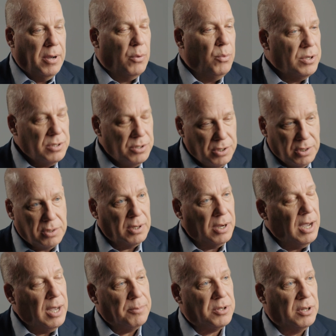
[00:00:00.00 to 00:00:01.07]
But it wasn't just
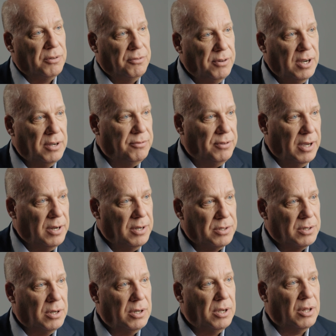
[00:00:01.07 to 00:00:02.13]
the cops and the
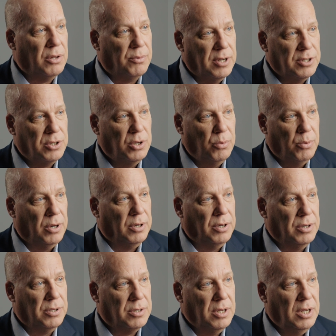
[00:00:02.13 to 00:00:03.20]
firefighters and the other rescue
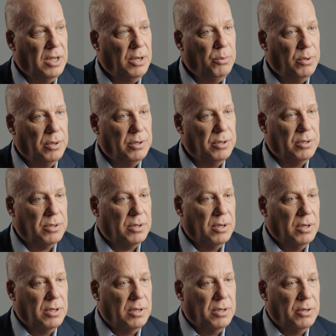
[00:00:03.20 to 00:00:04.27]
workers. It was
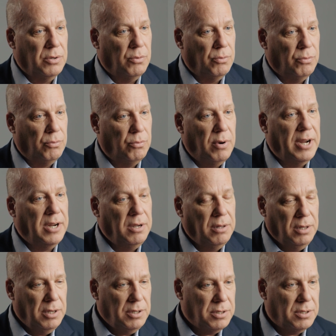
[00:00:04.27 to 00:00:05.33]

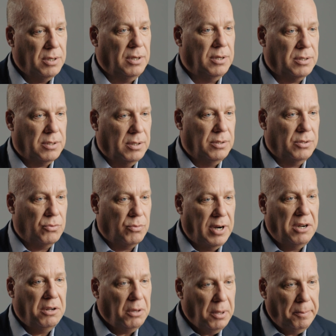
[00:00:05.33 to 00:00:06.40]
regular citizens,
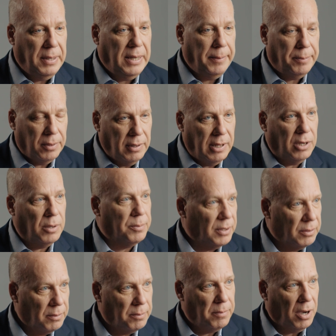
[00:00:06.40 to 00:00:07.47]
regular people
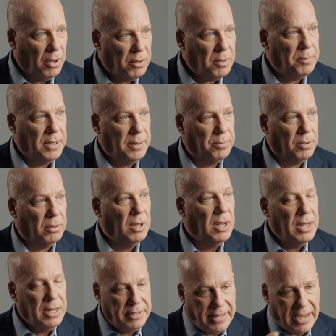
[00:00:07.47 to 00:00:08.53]
helping other people
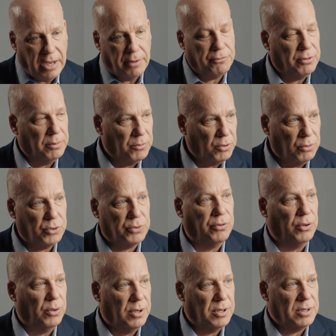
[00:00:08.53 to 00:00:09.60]
down from those
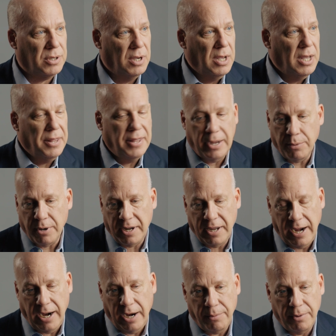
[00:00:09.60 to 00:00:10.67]
floors. They were
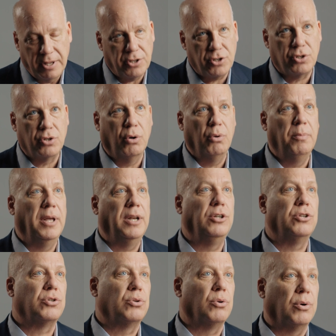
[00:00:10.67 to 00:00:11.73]
carrying, there's so
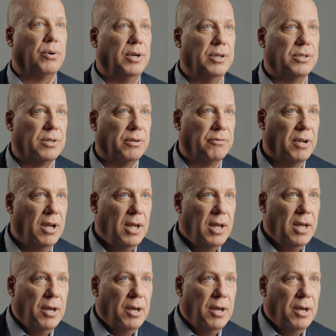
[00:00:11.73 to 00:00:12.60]
many stories of